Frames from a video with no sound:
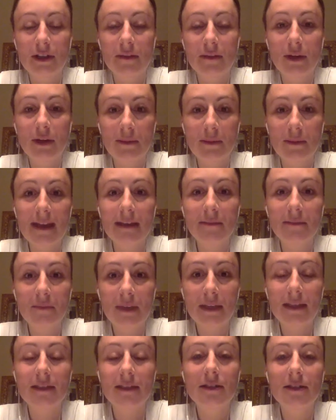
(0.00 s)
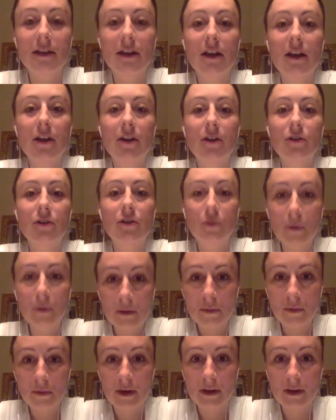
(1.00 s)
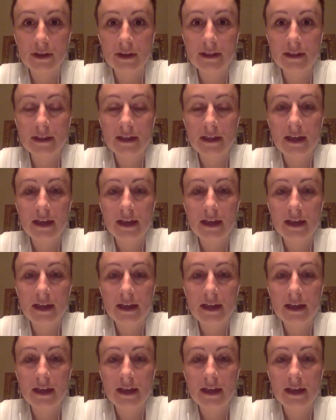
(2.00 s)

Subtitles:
And pragmatic means do what works.